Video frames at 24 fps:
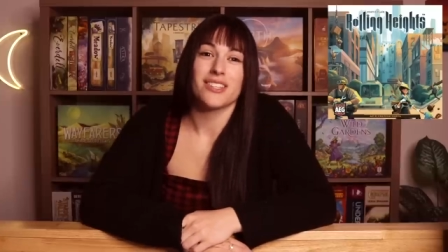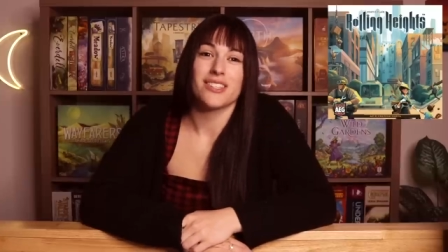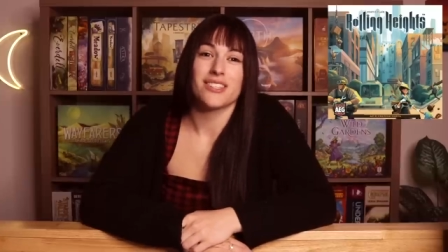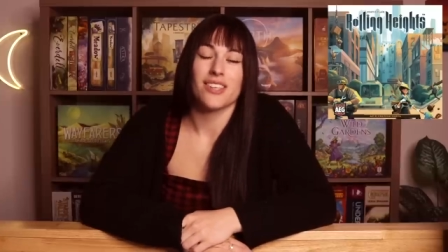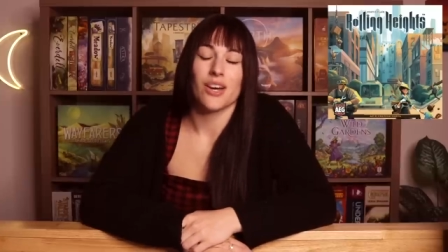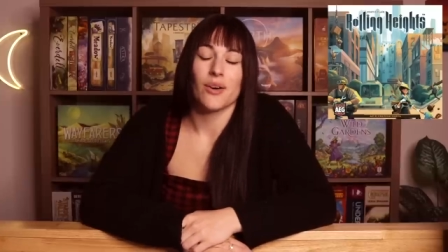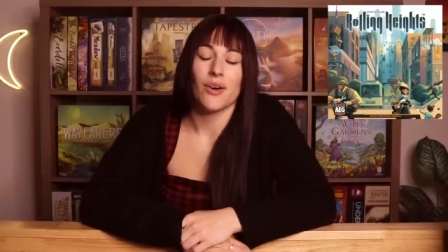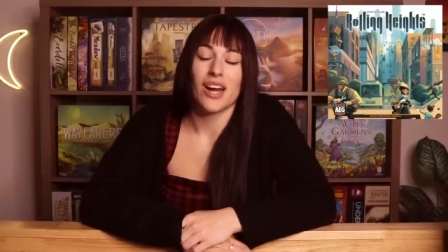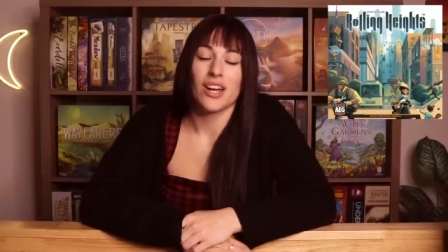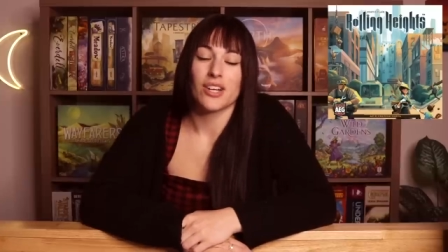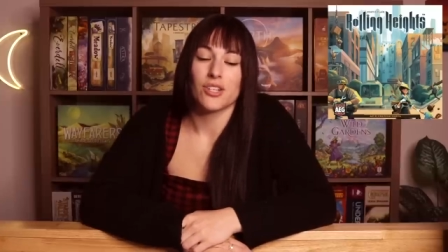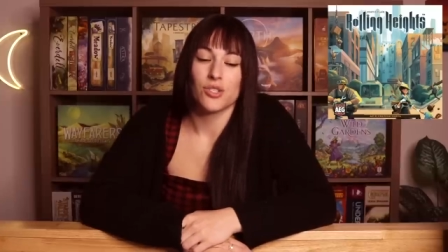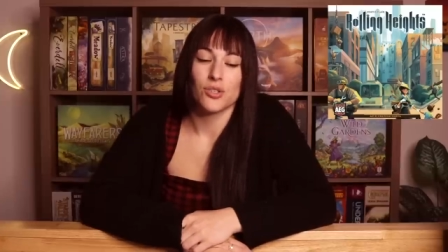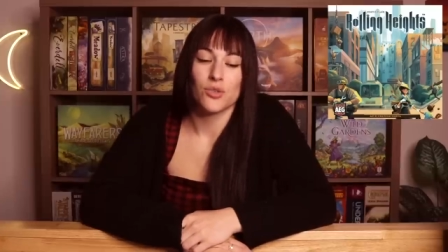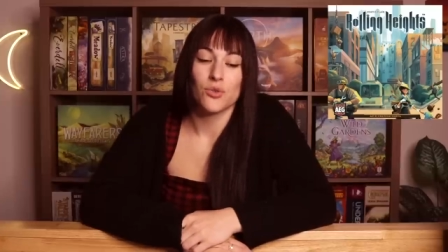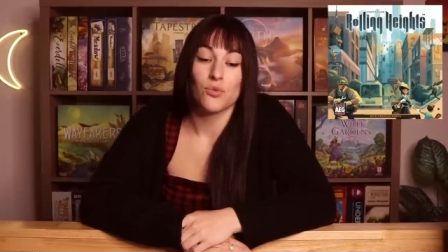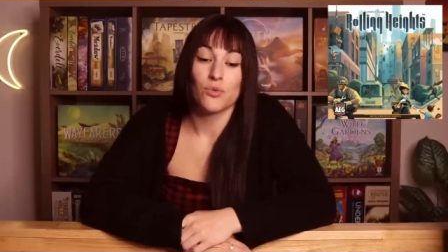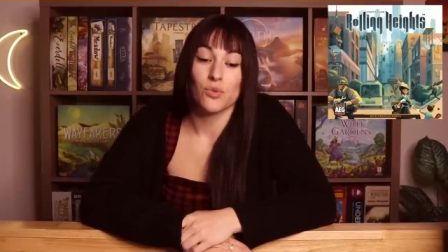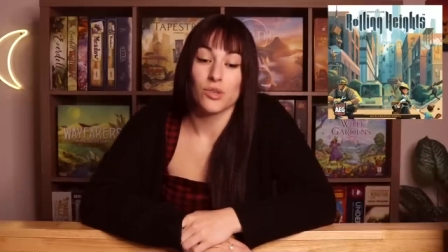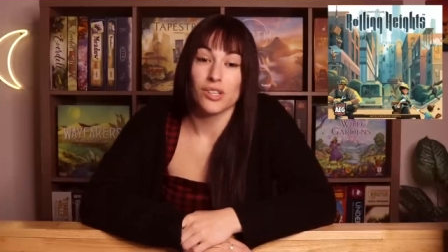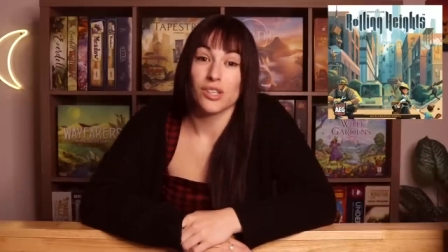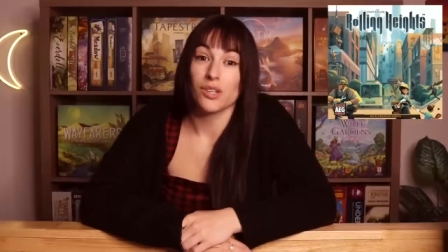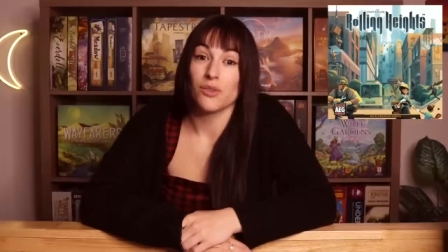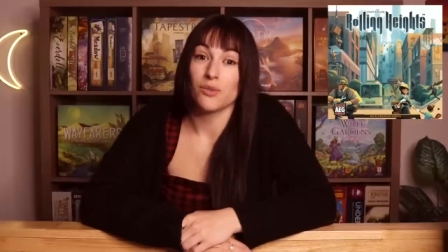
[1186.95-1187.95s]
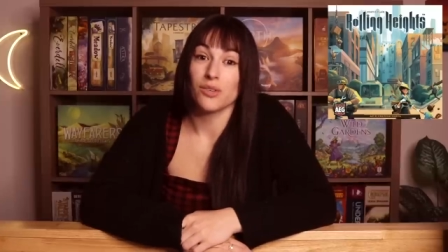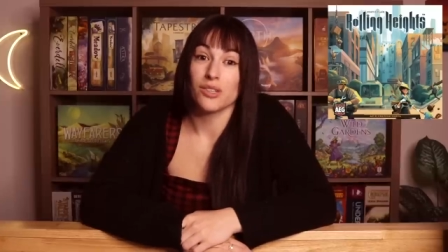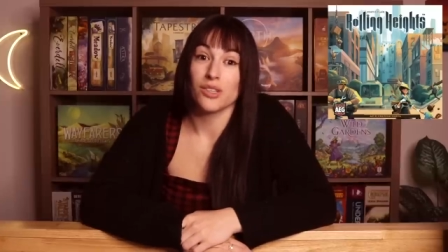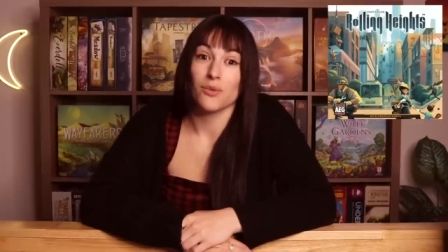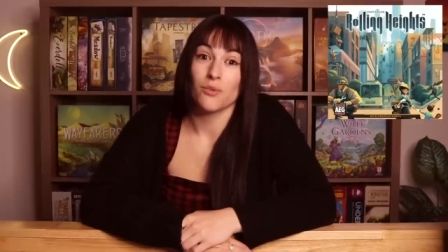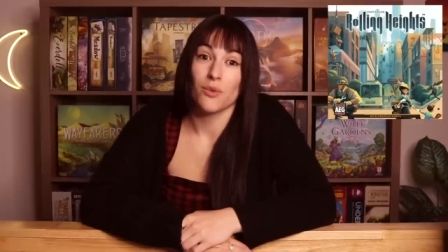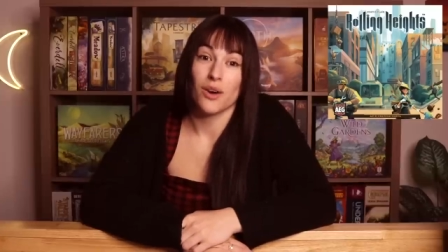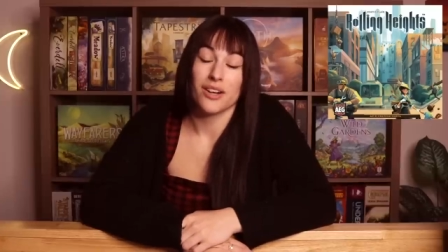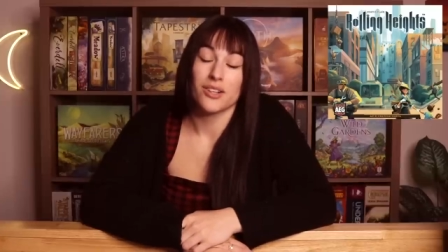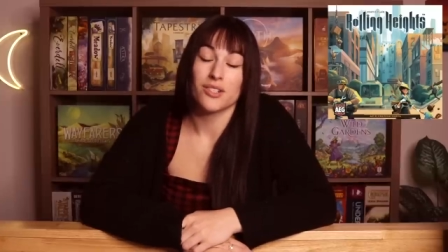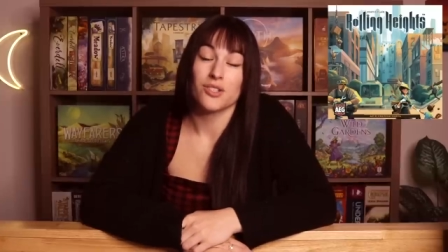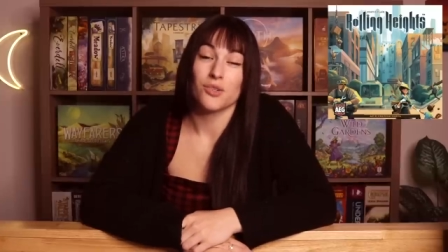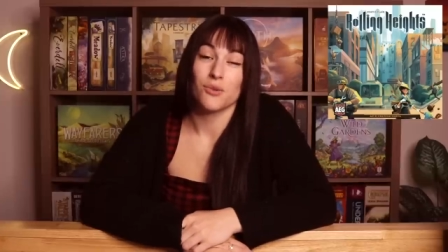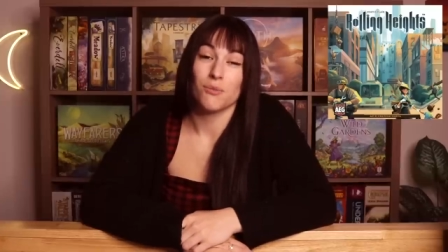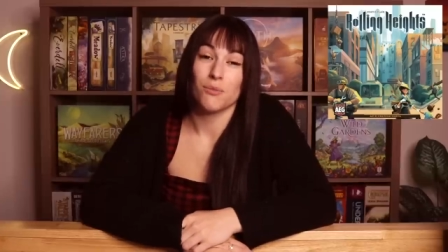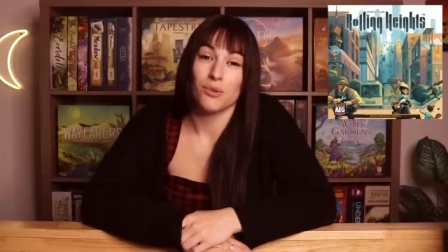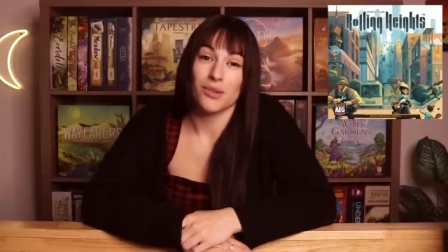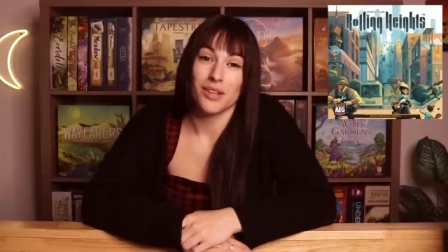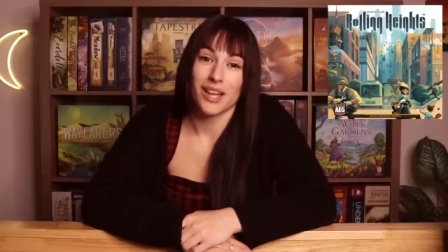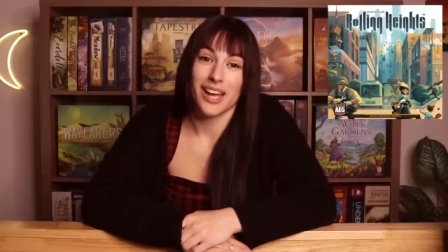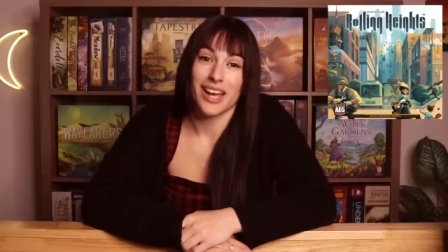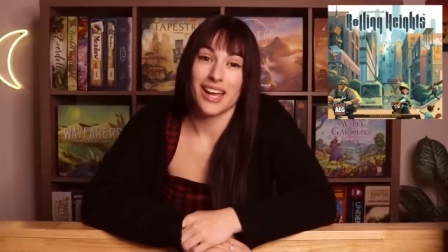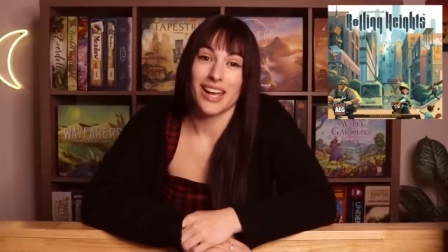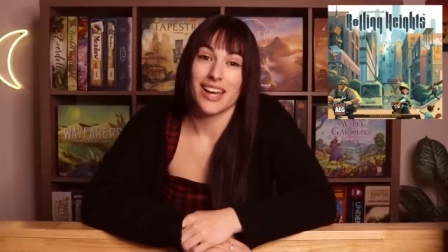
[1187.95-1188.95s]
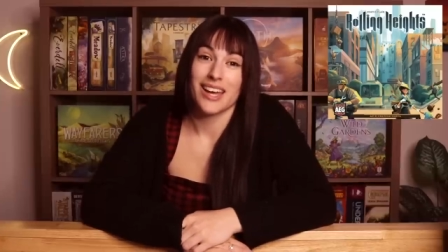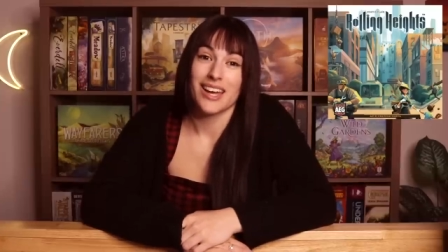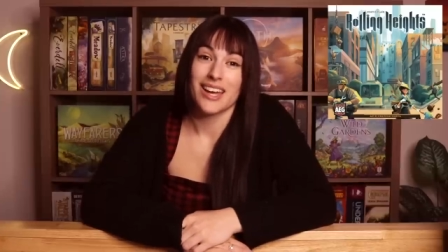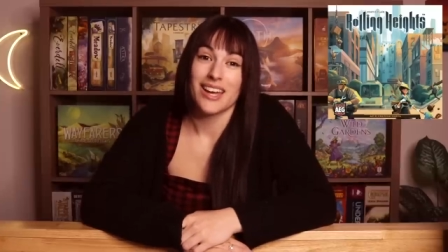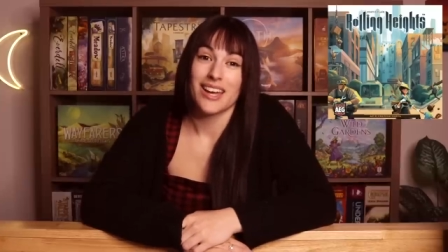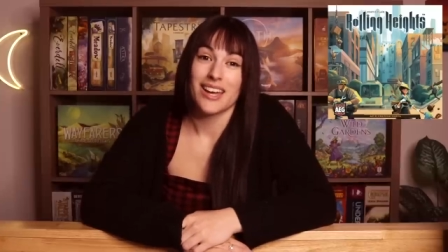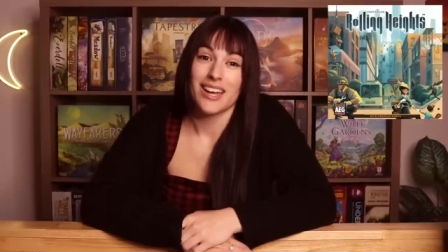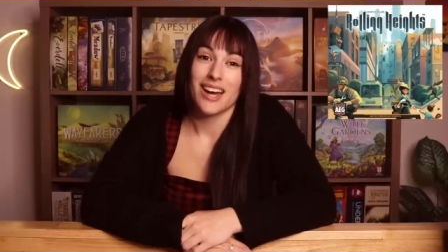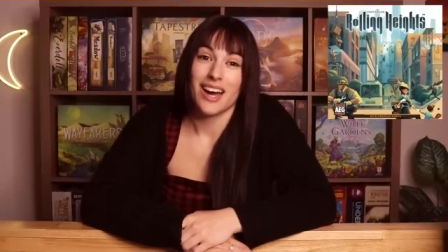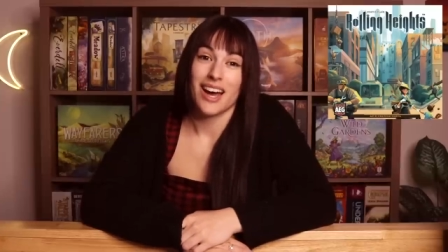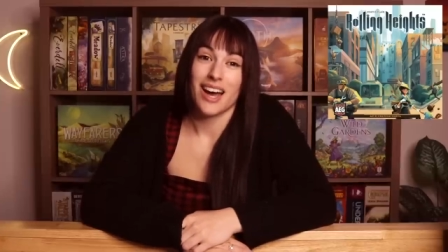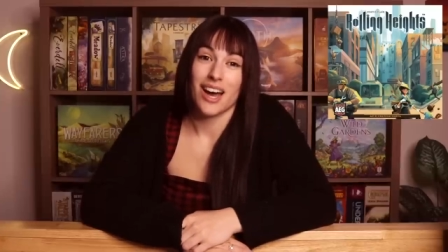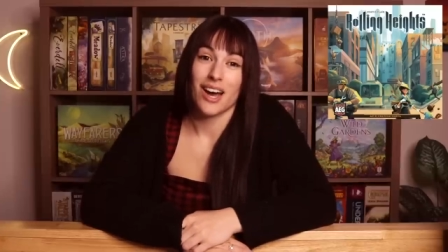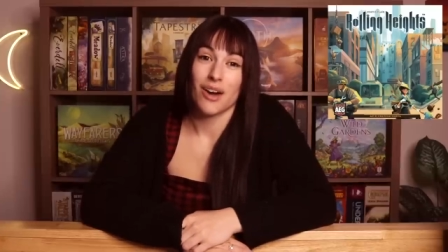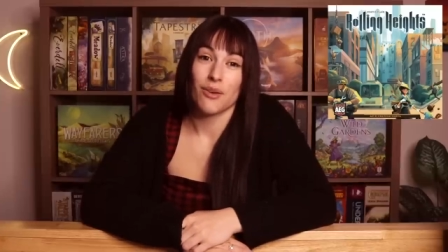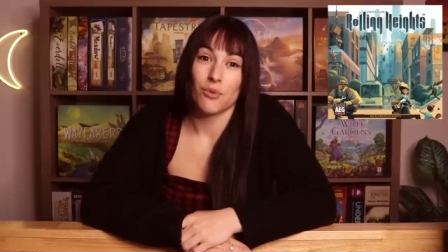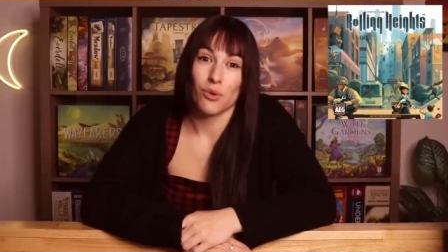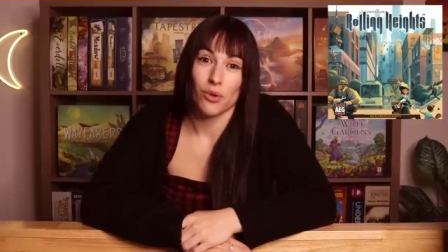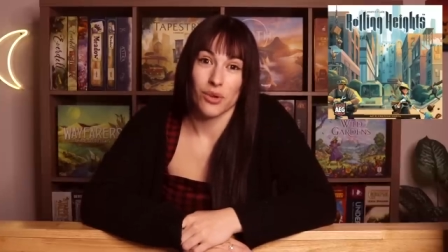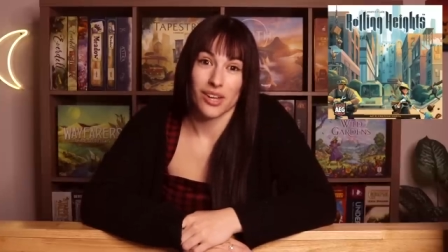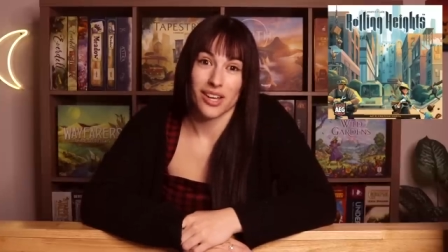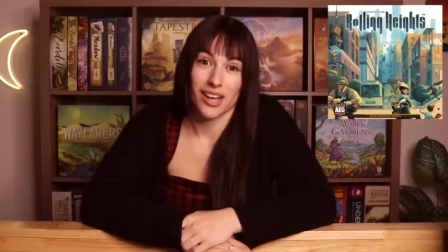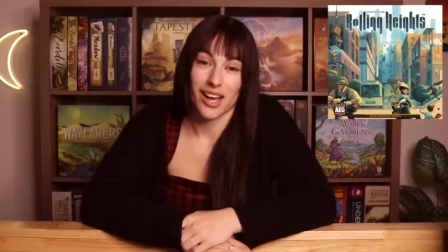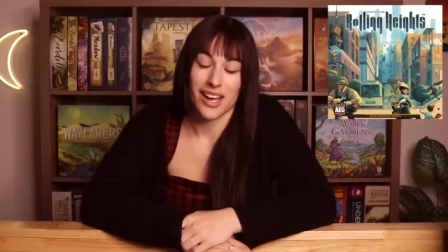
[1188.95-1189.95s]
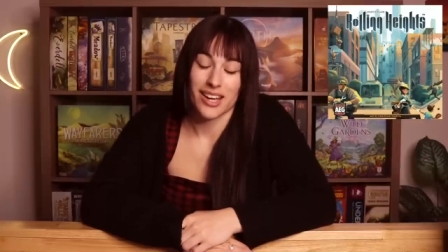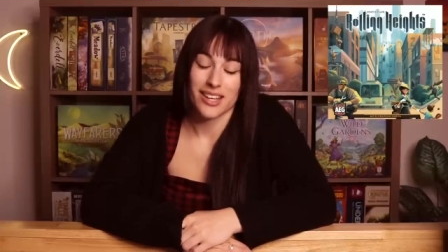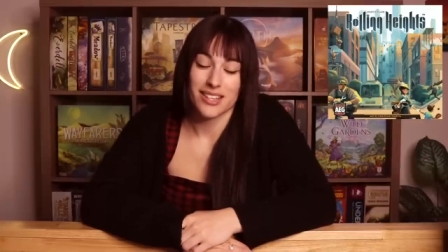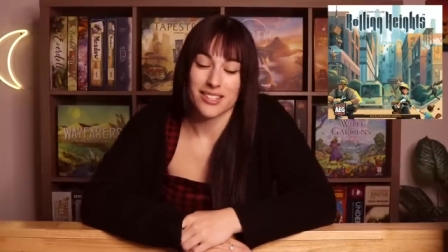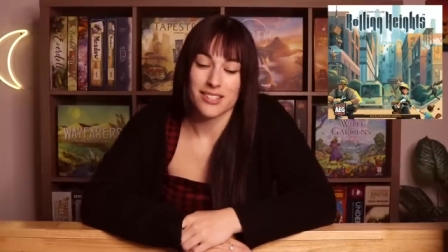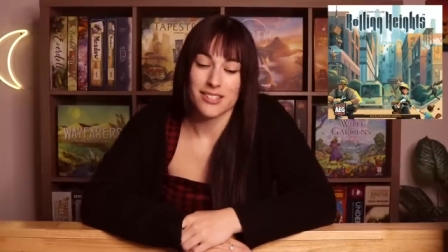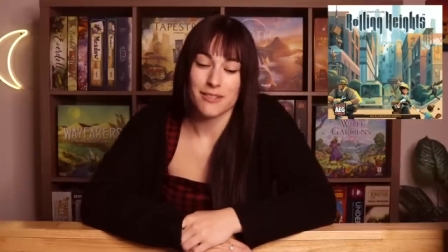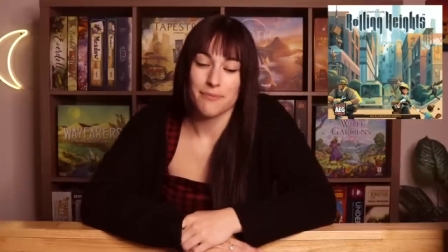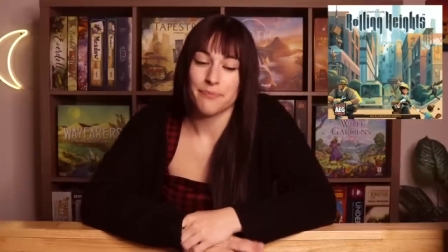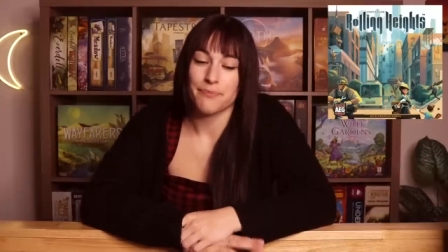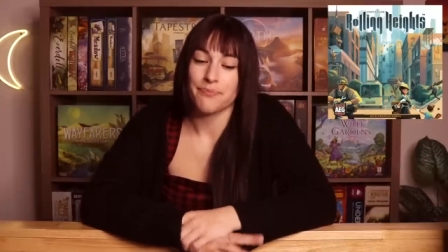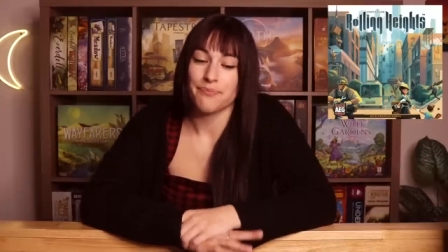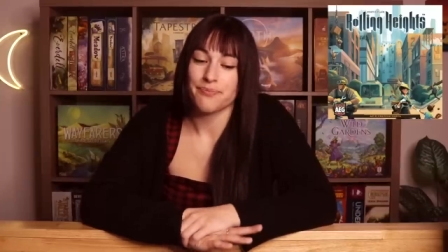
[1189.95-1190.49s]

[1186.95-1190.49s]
so I do really, really want to play uh, Rolling Heights.